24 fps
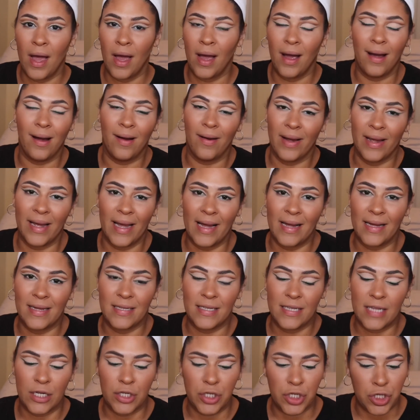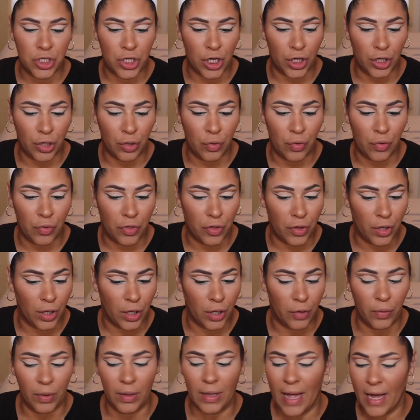Alright guys, so the
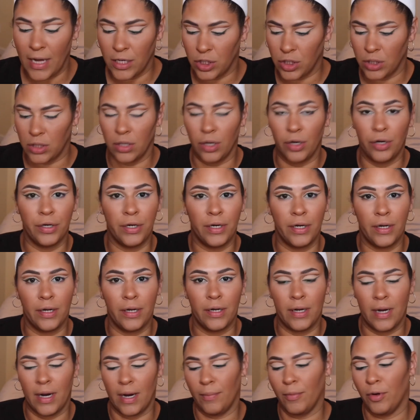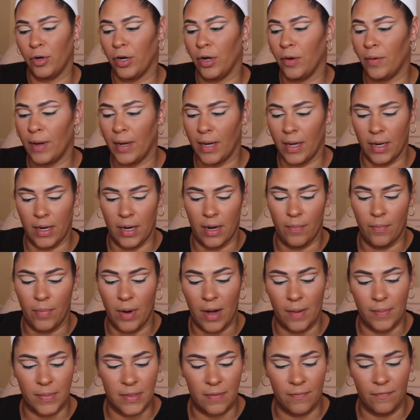lower lashes are done, and I'm going to go ahead and
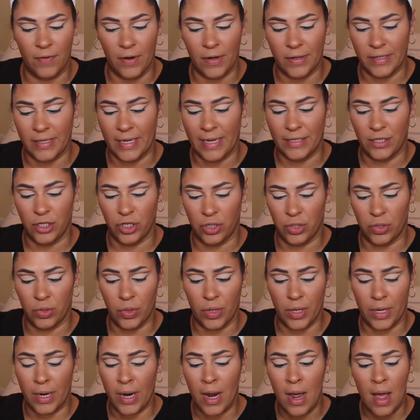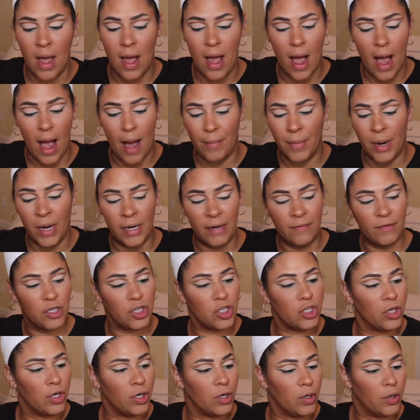pop some false lashes on. I'm not even
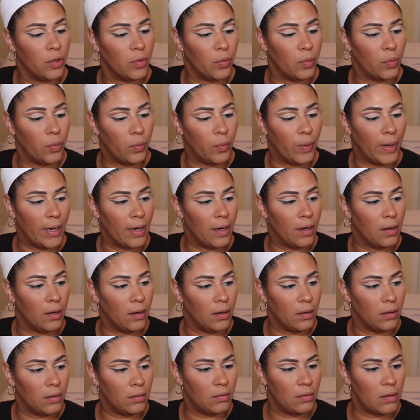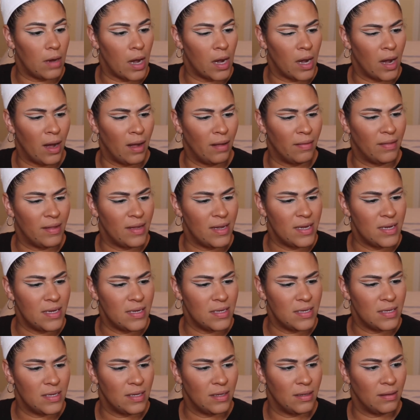sure where I got
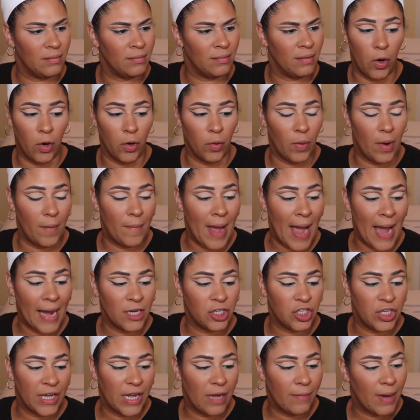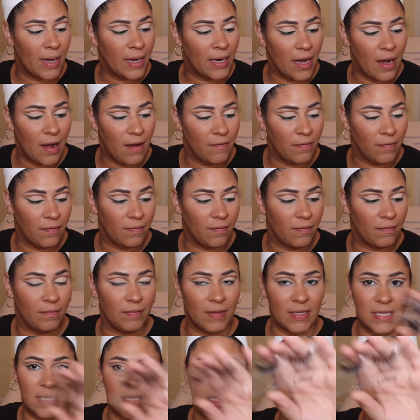these or what package they came out of. This is